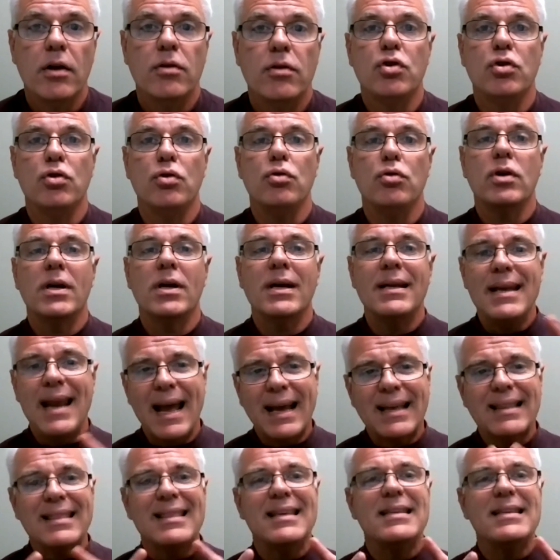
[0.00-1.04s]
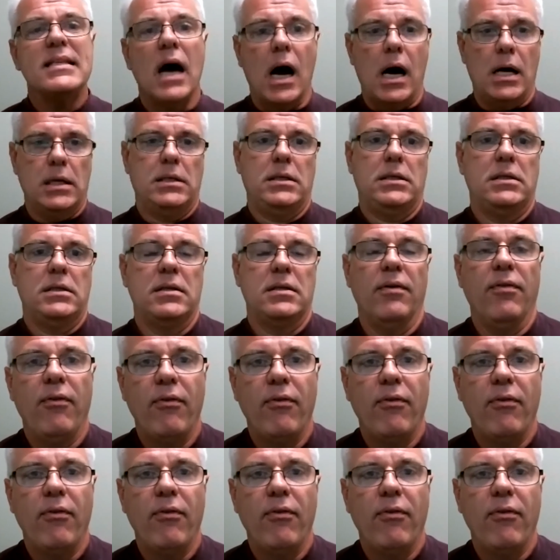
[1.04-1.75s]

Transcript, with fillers: to connect the dots, to